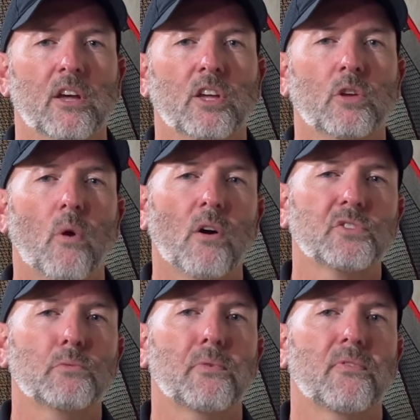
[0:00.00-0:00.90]
You
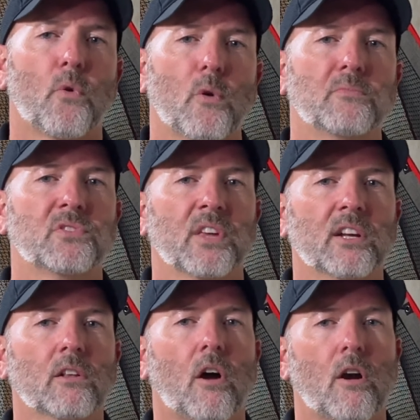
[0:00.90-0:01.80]
also perform
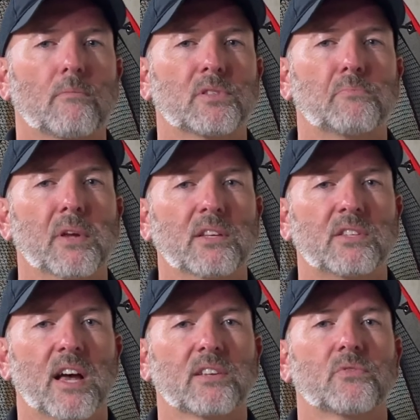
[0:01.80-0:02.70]
single arm speed
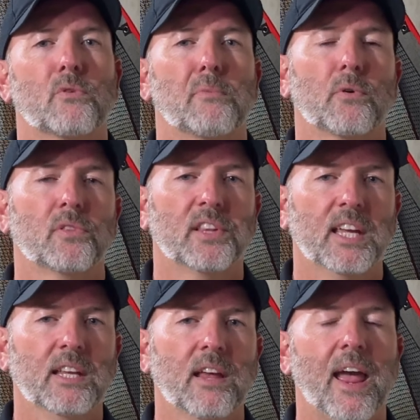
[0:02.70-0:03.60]
tests for both
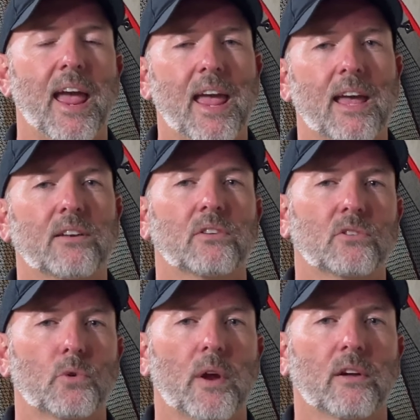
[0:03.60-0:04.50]
lead and
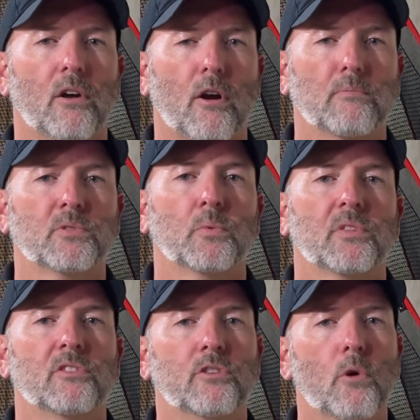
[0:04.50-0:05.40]
trail arms with
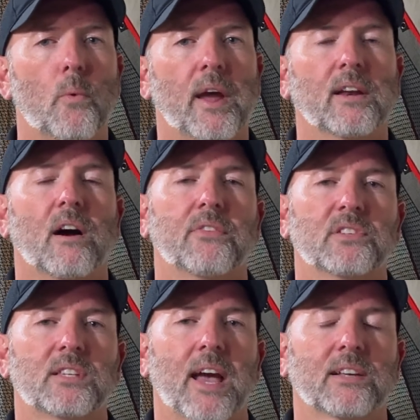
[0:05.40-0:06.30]
no weight on the
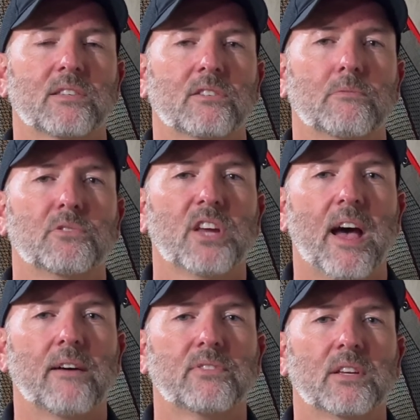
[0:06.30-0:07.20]
stack system
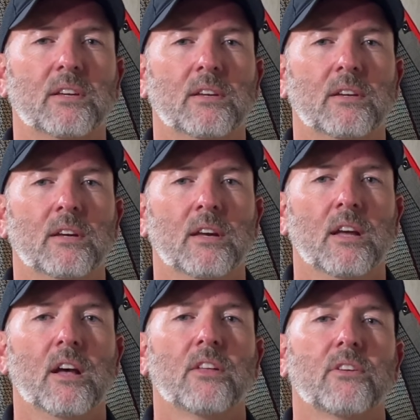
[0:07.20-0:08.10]
shaft.
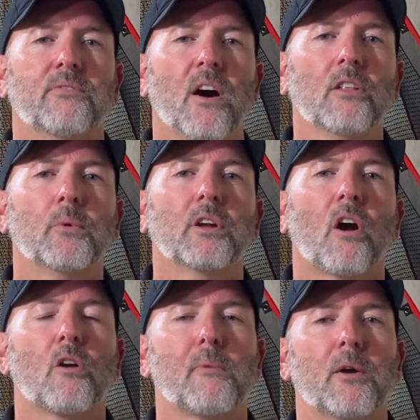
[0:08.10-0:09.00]
The following
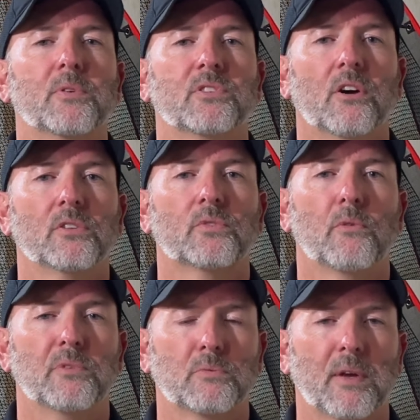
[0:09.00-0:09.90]
are my results from
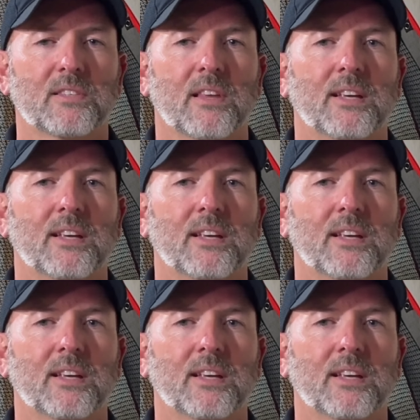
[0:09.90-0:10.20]
this baseline